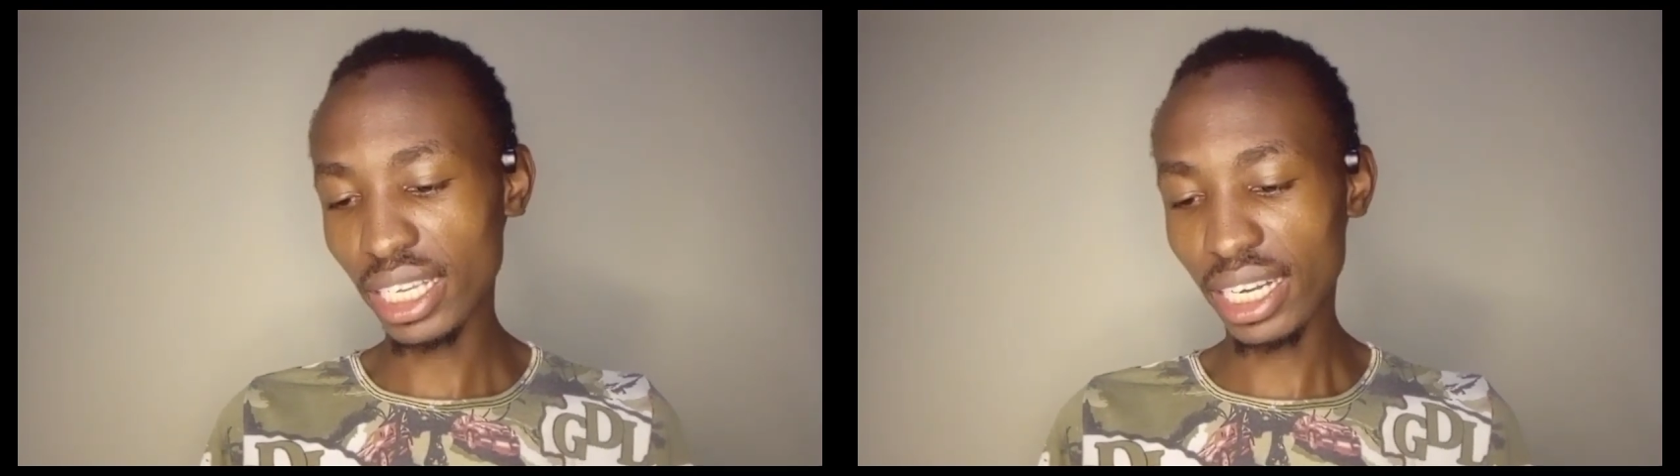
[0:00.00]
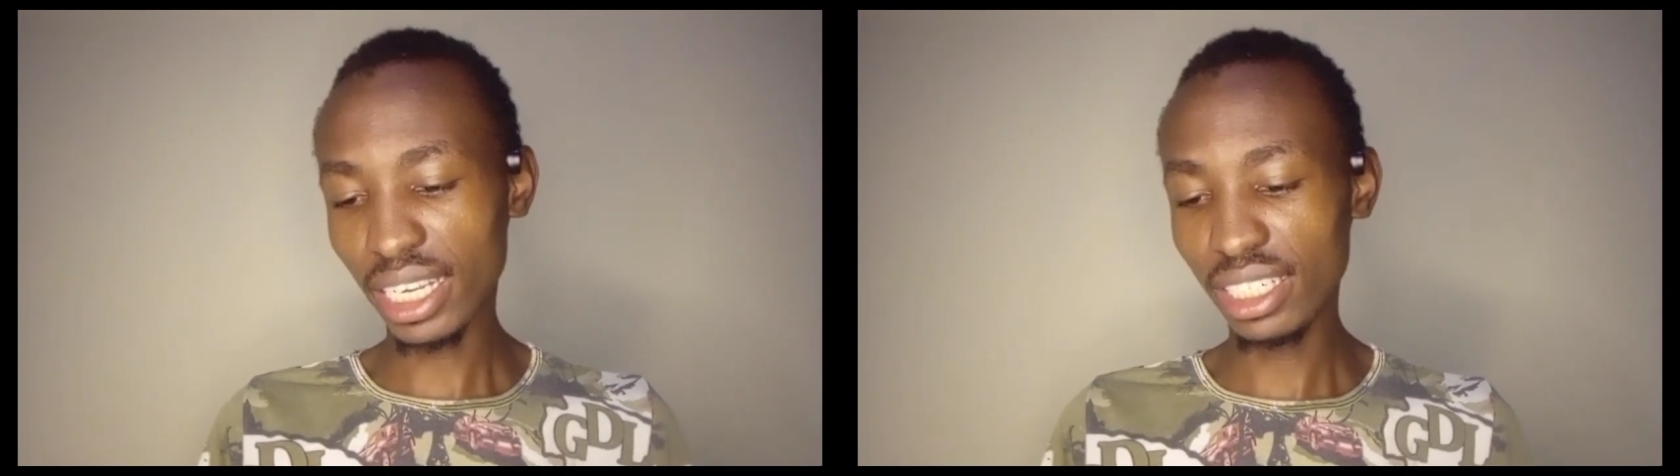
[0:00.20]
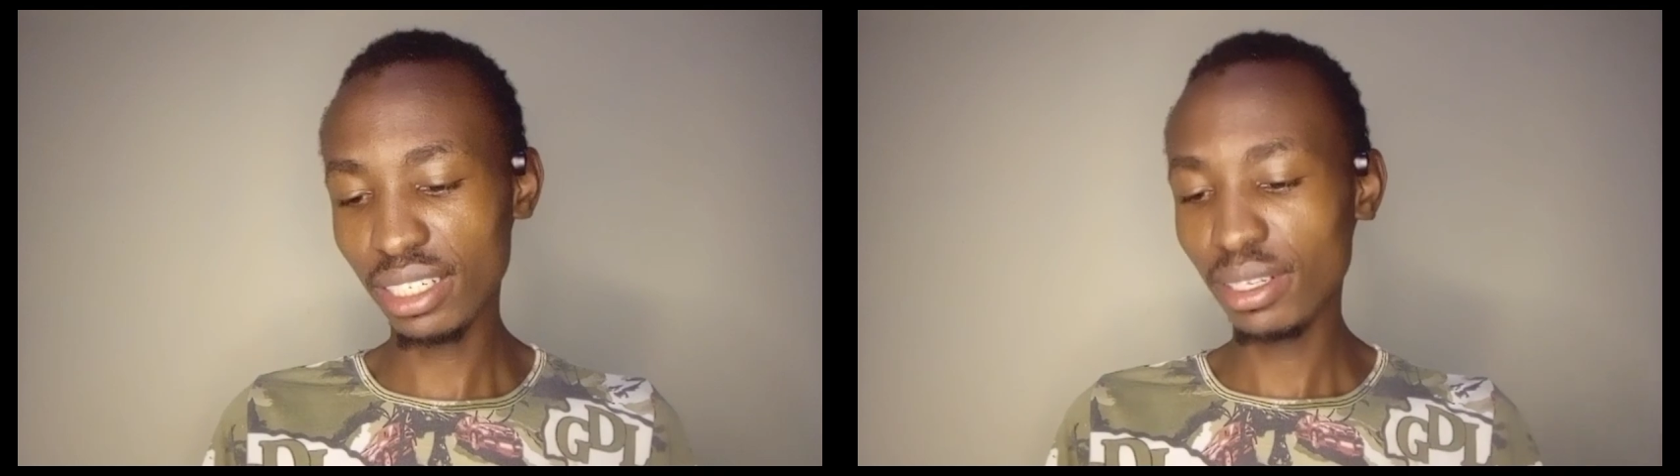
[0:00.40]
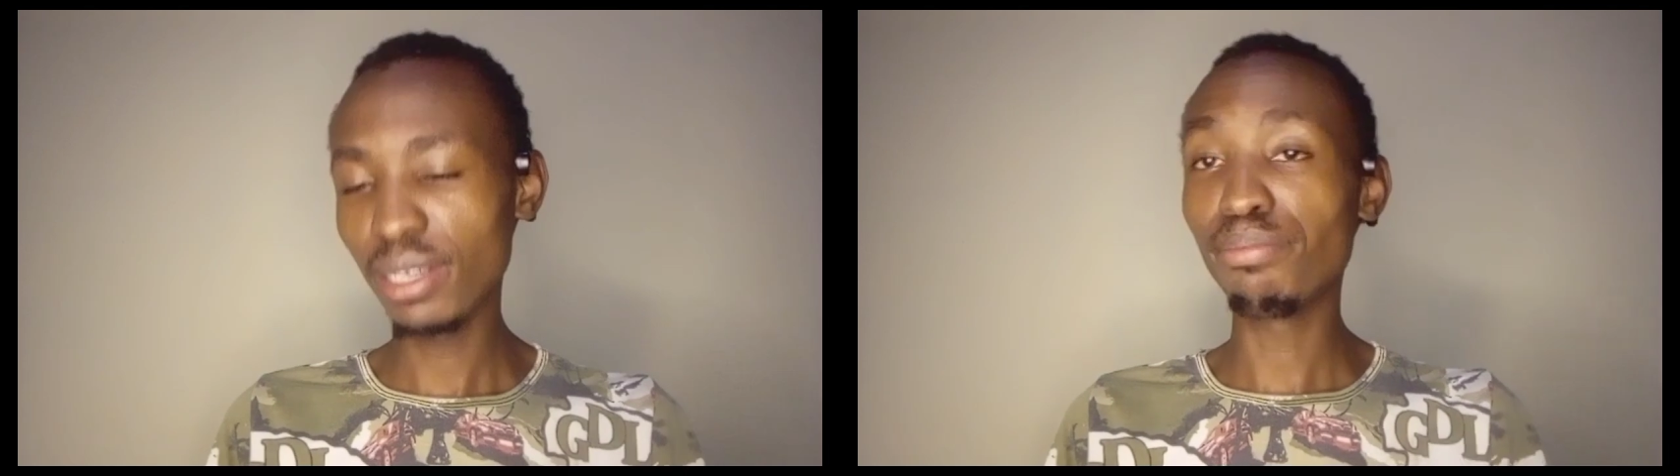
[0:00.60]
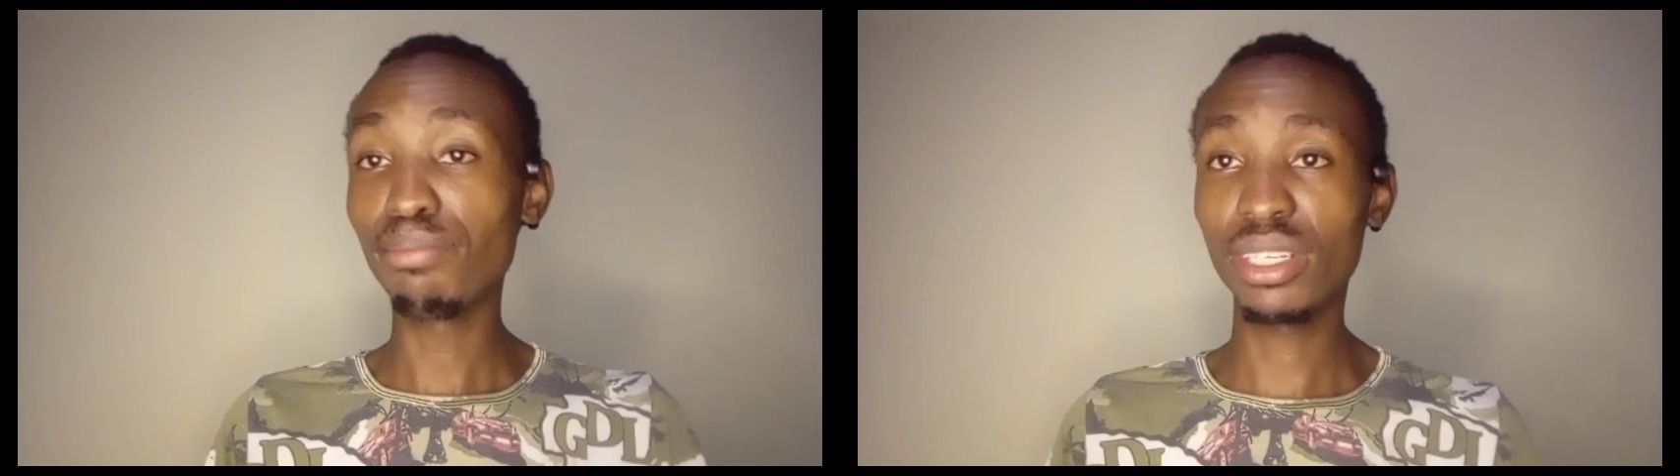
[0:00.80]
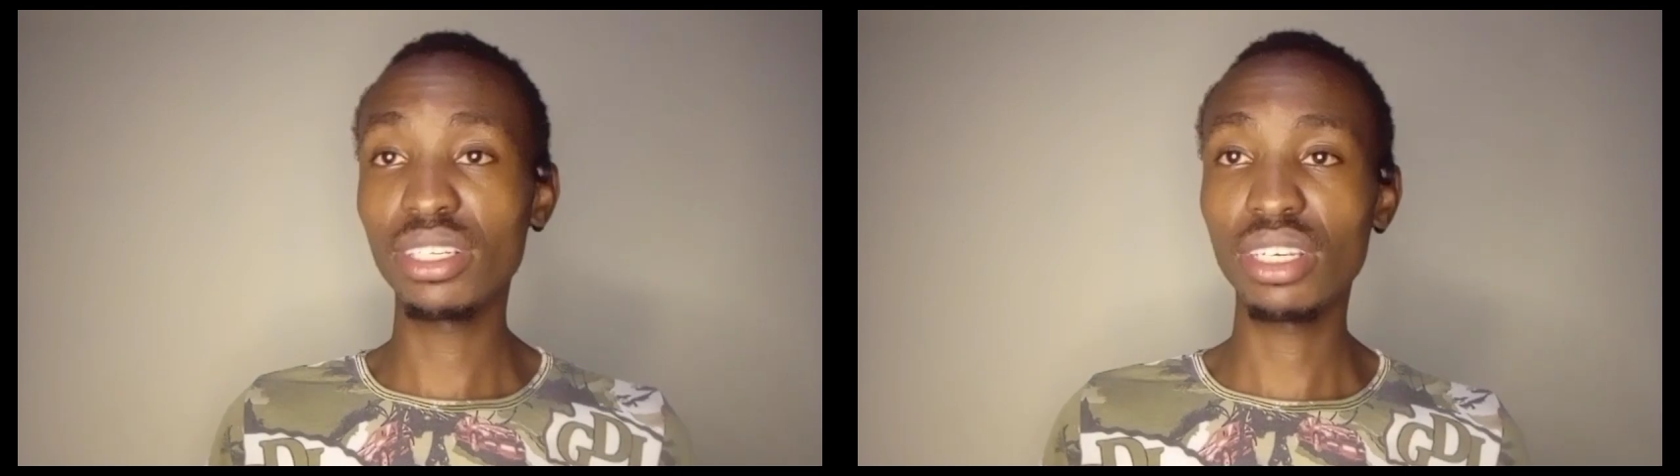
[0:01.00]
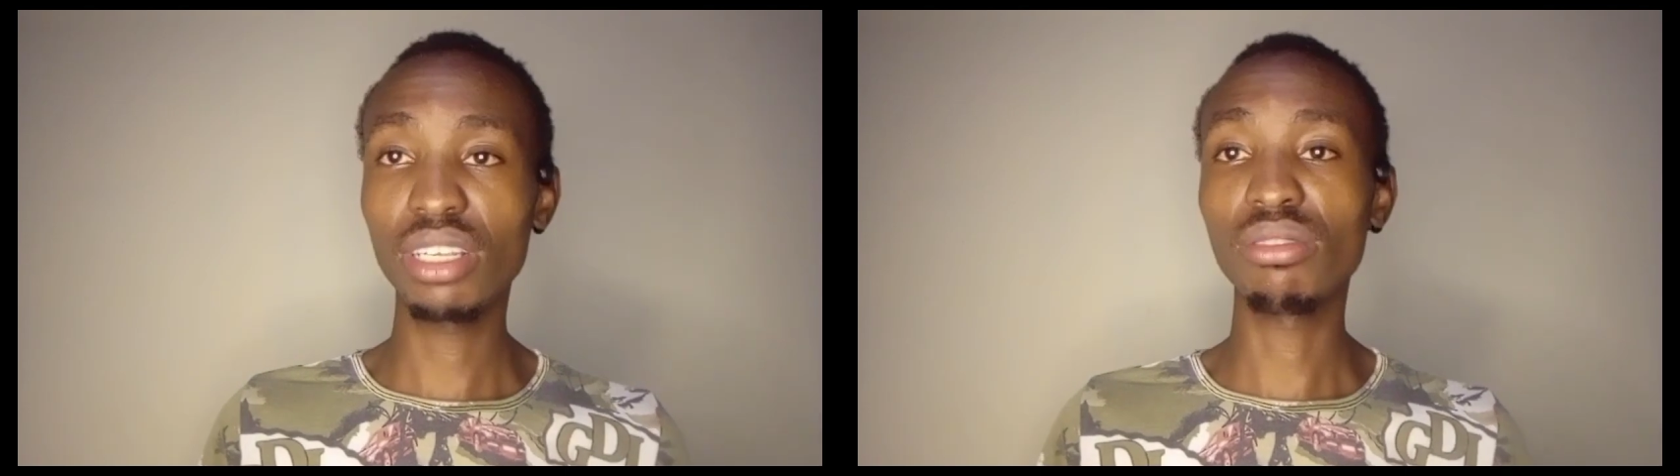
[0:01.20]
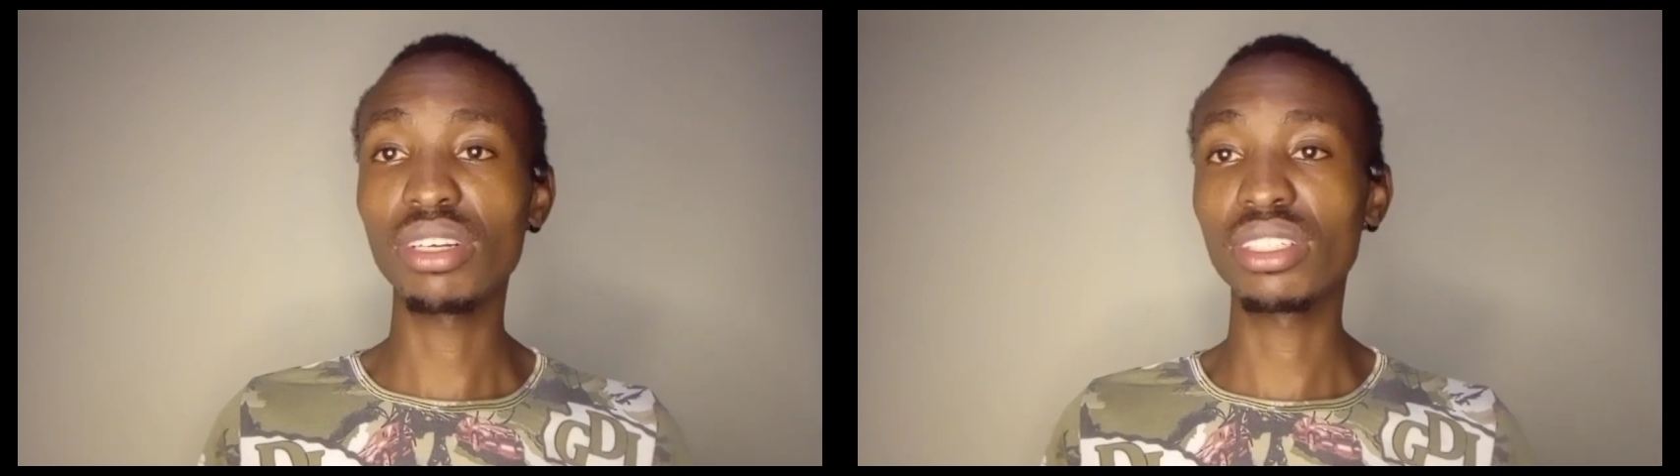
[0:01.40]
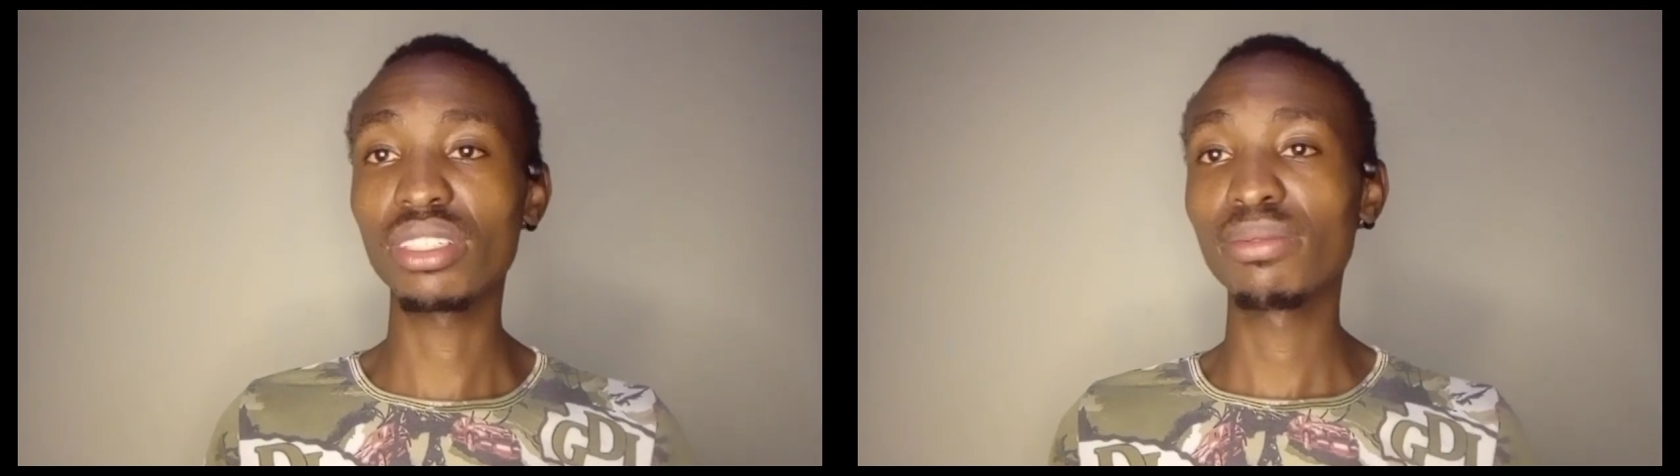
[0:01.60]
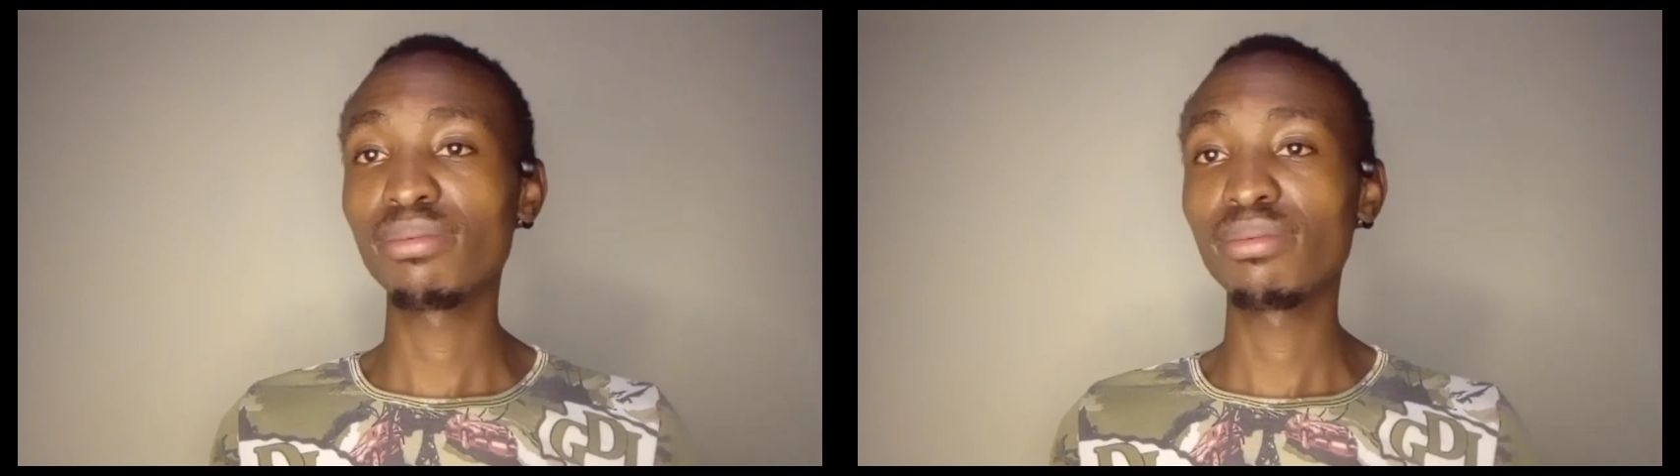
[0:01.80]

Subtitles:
energy meeting new ones.